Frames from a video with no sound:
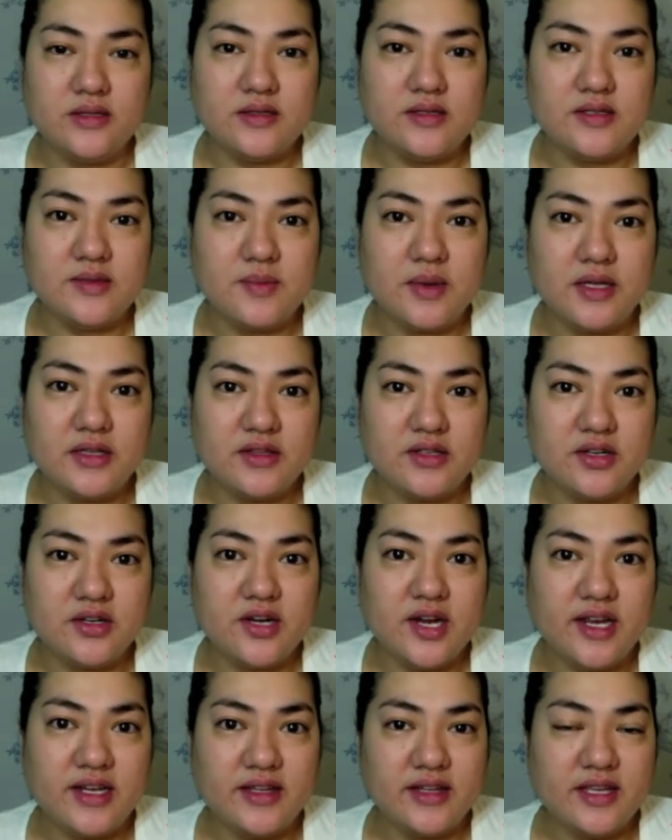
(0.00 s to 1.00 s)
spot
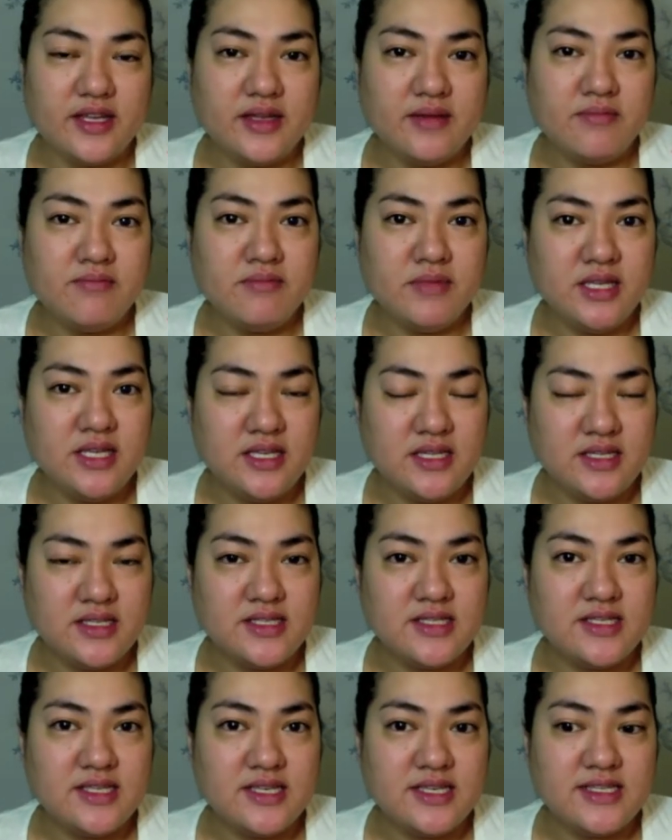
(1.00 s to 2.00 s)
correcting
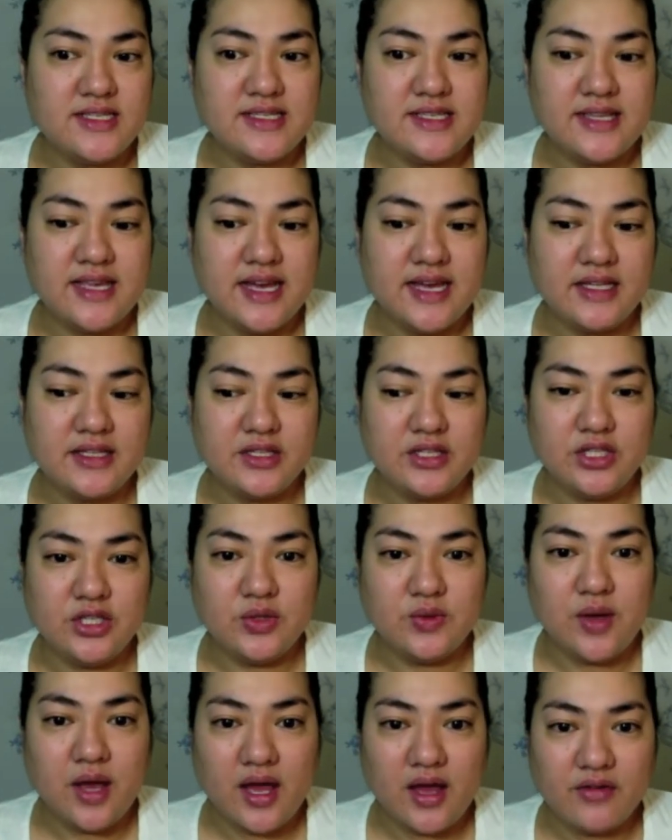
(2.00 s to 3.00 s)
means is that
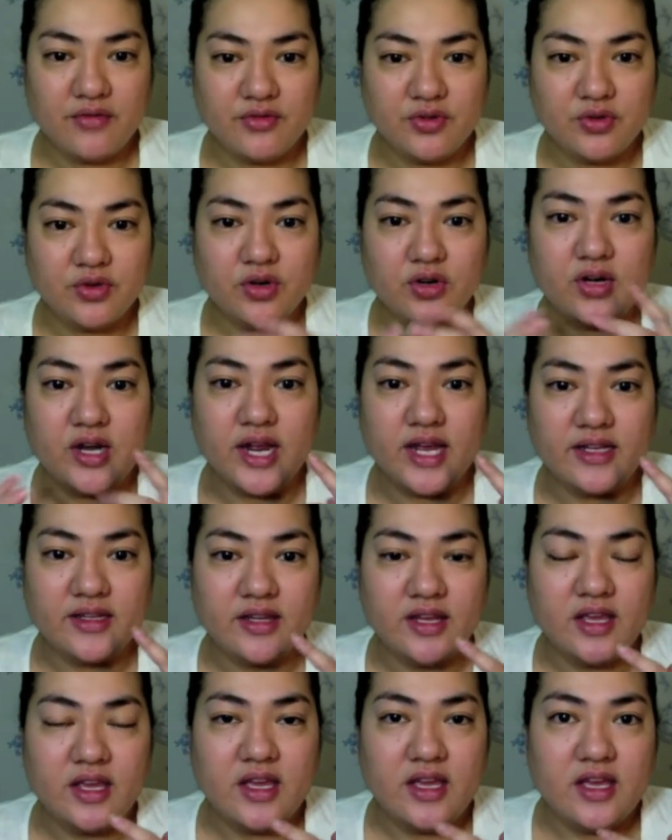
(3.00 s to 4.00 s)
you have to
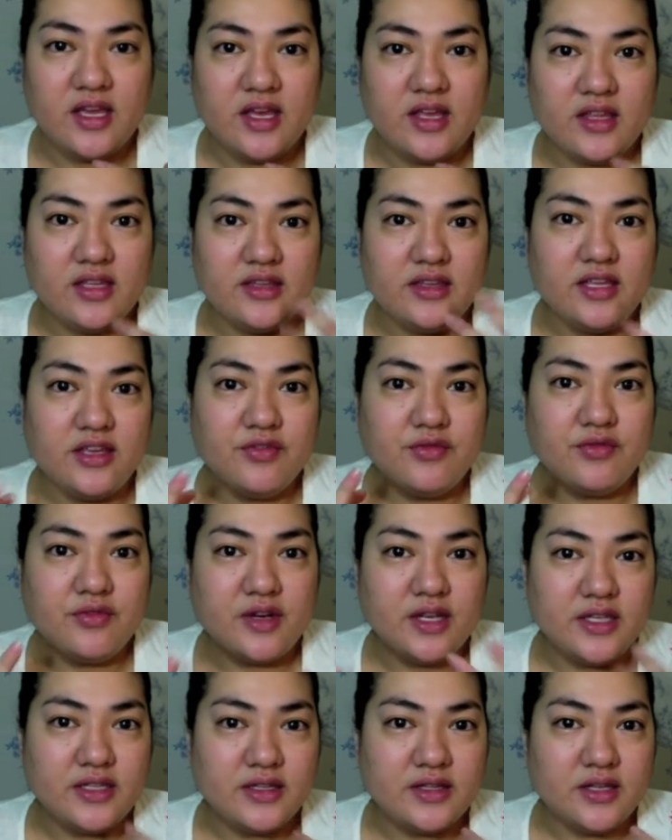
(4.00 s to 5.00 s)
correct the
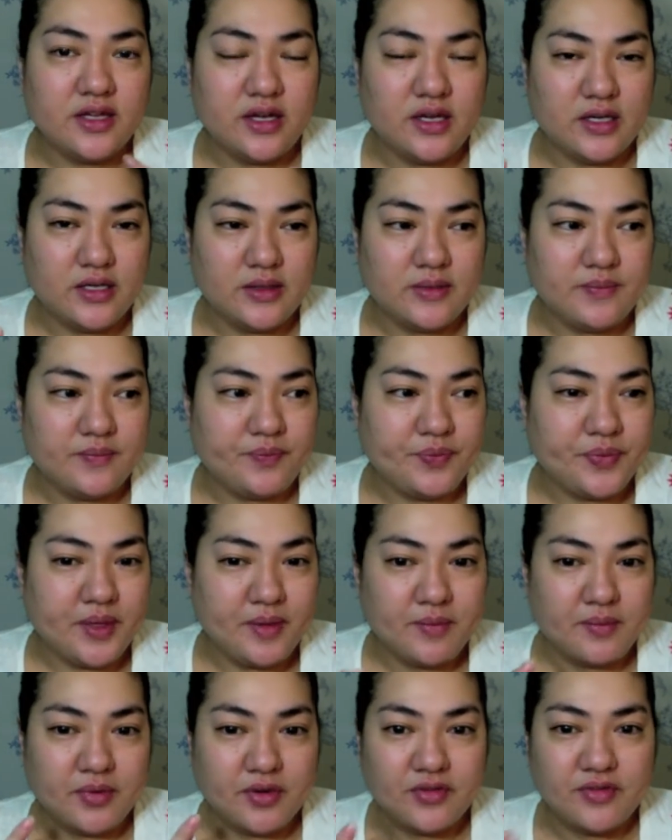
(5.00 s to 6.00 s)
different
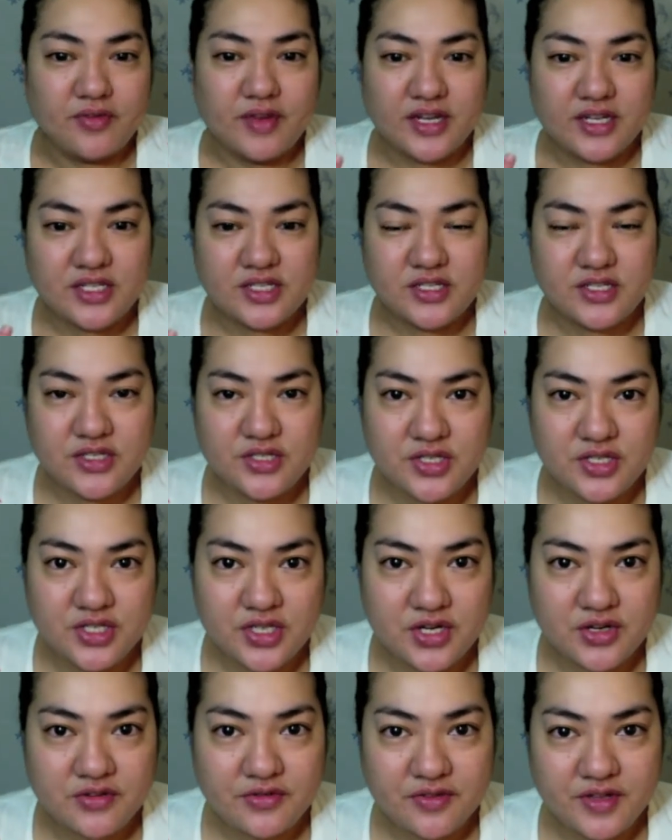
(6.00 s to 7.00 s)
imperfections on
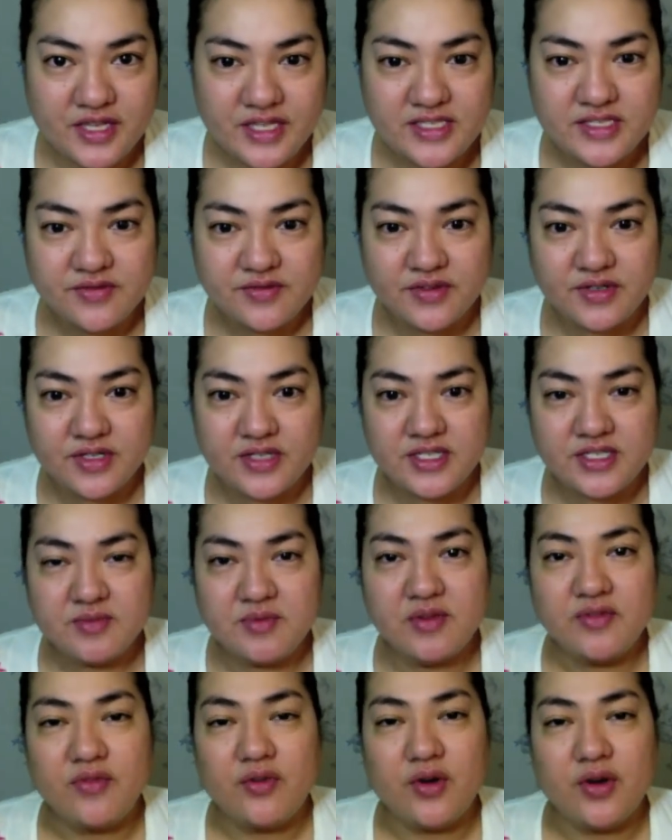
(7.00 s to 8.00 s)
your face first
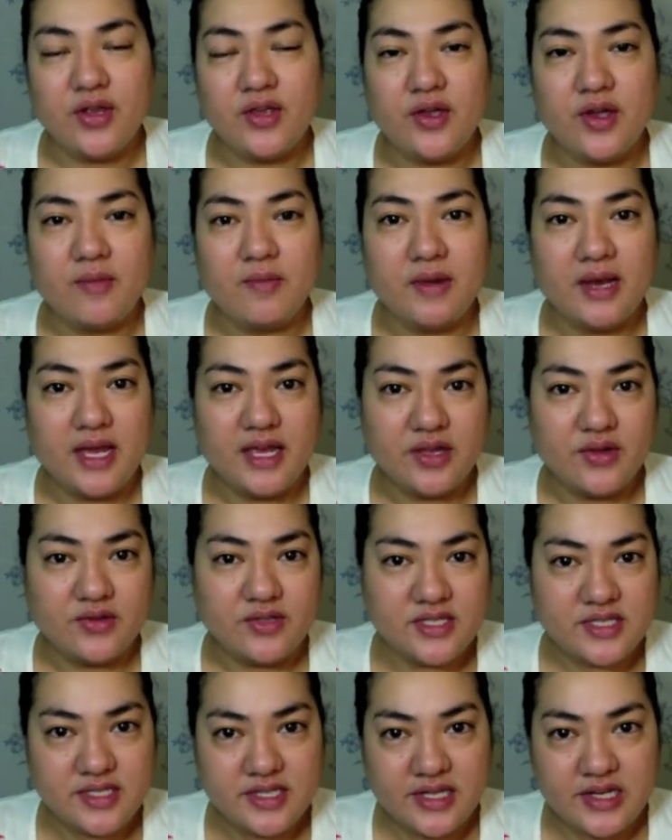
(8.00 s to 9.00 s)
before you apply
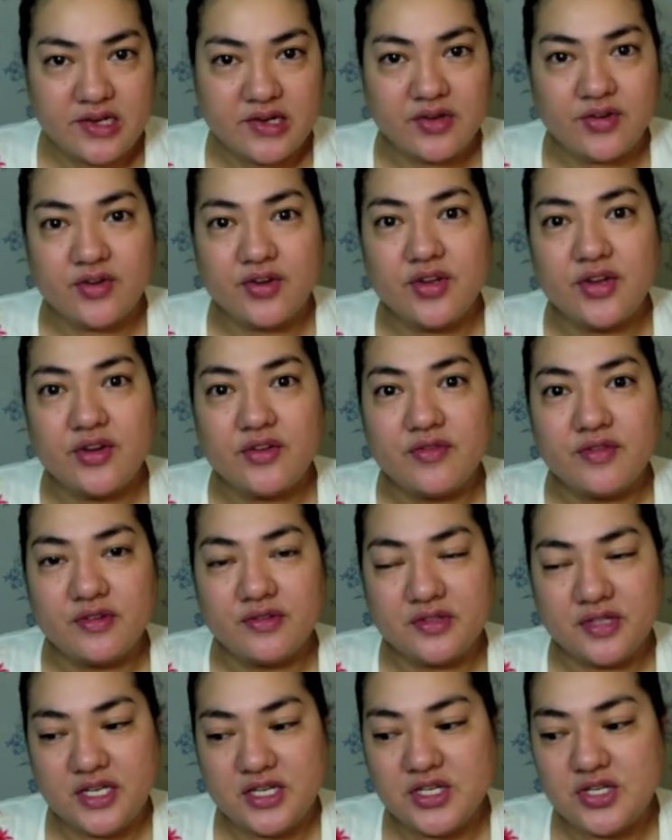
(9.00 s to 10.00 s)
concealer or your
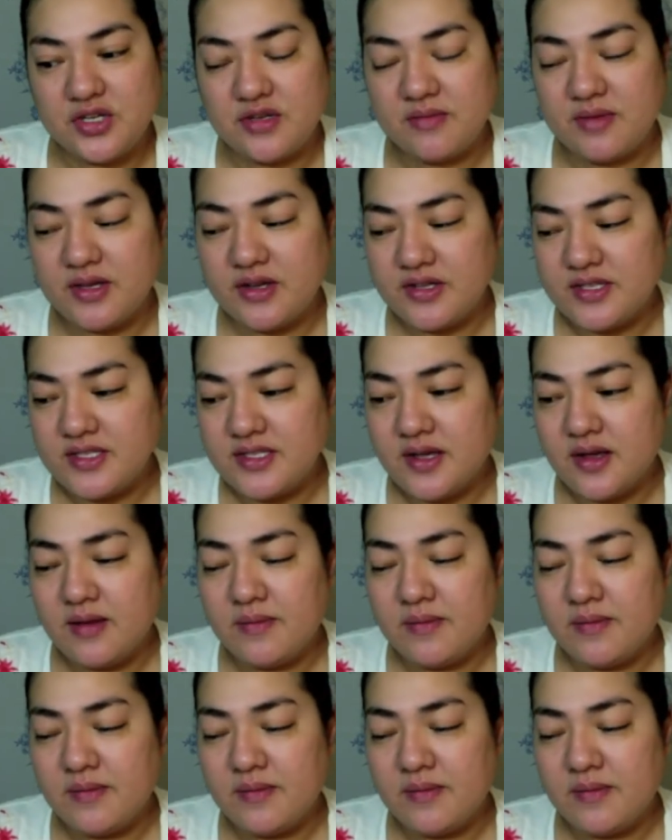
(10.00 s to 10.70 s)
foundation, because